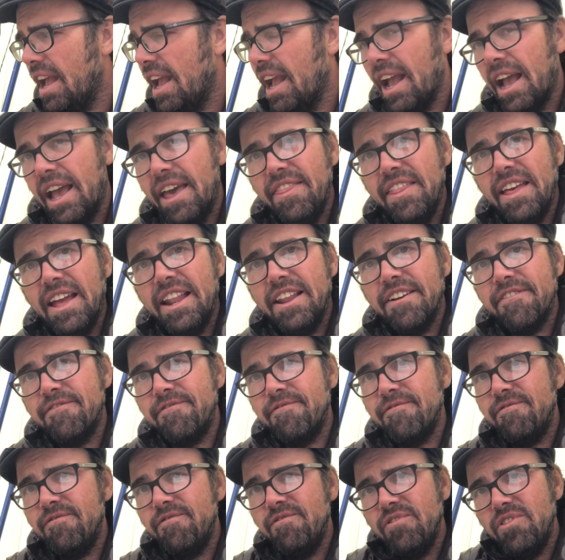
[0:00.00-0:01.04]
then
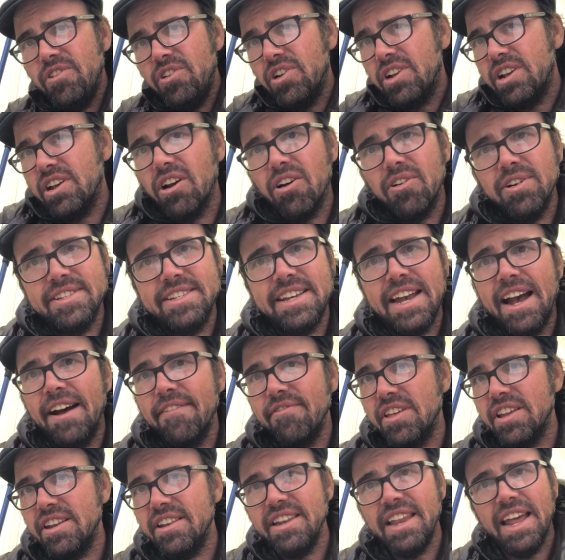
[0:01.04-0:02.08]
you could always
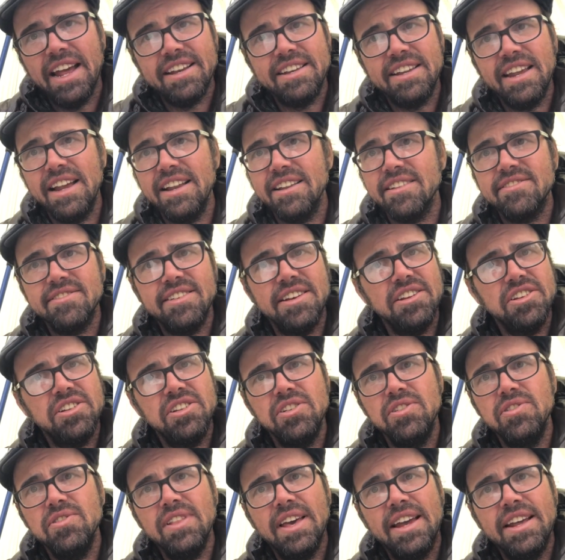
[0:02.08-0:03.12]
have the net tent sent
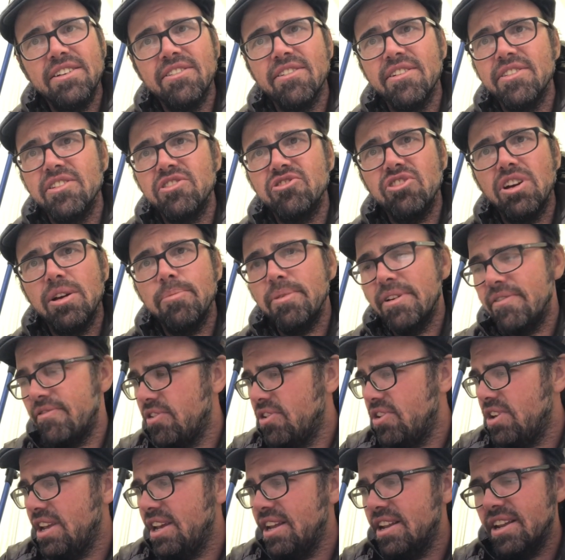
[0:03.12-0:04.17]
to you later on the trip if
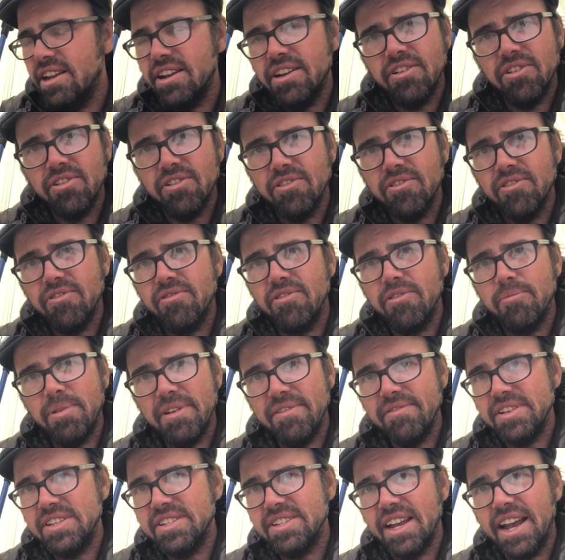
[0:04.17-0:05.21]
you need it, or the
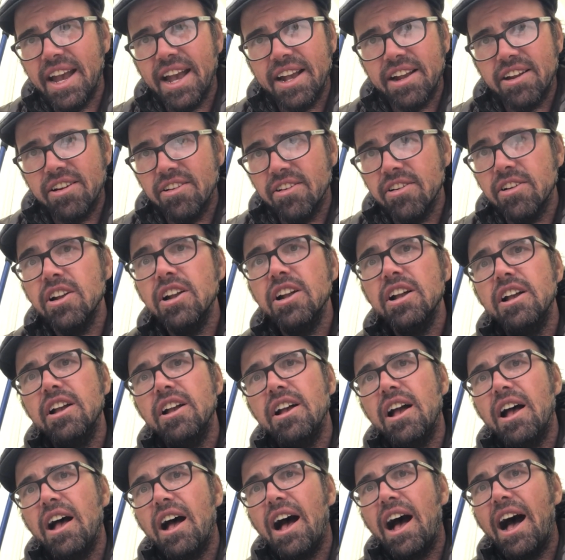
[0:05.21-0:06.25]
bivy sack. Or
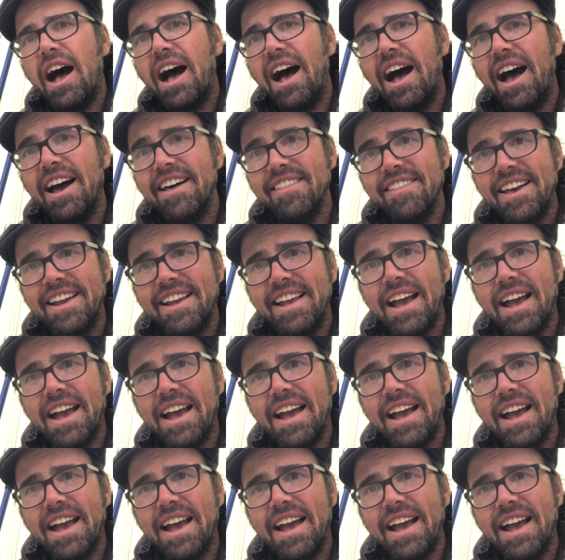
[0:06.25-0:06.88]
I like